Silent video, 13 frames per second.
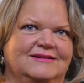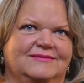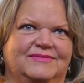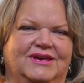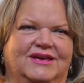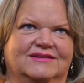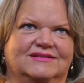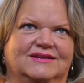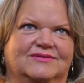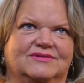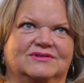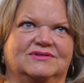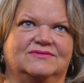Because I
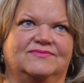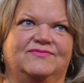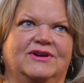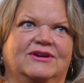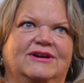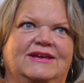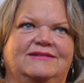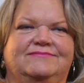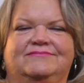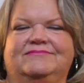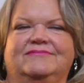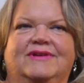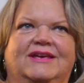was very,
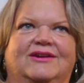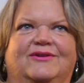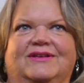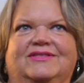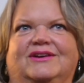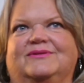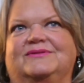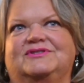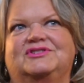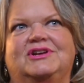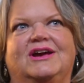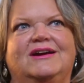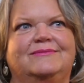I thought I was
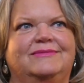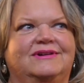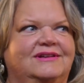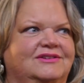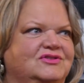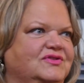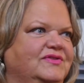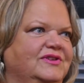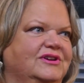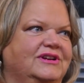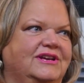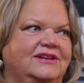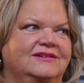shy, but
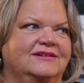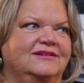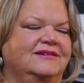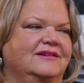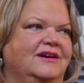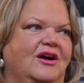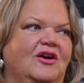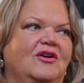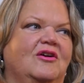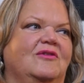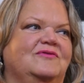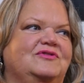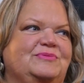introverted,
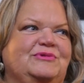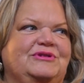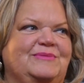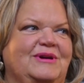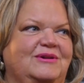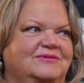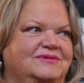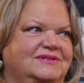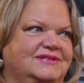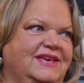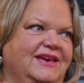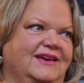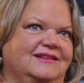uncomfortable in my own
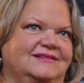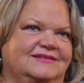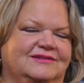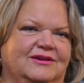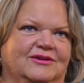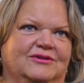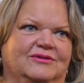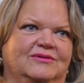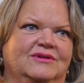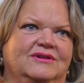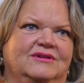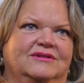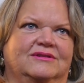skin. So
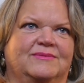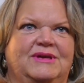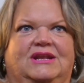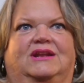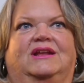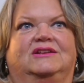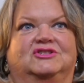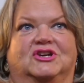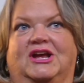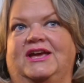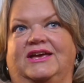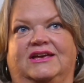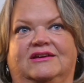the minute I
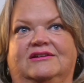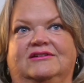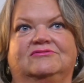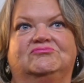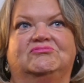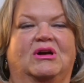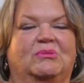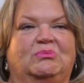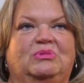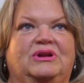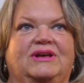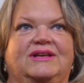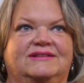drank, I
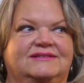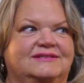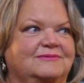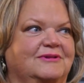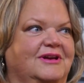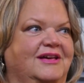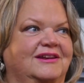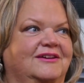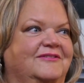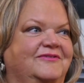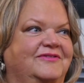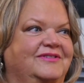put on some kind of,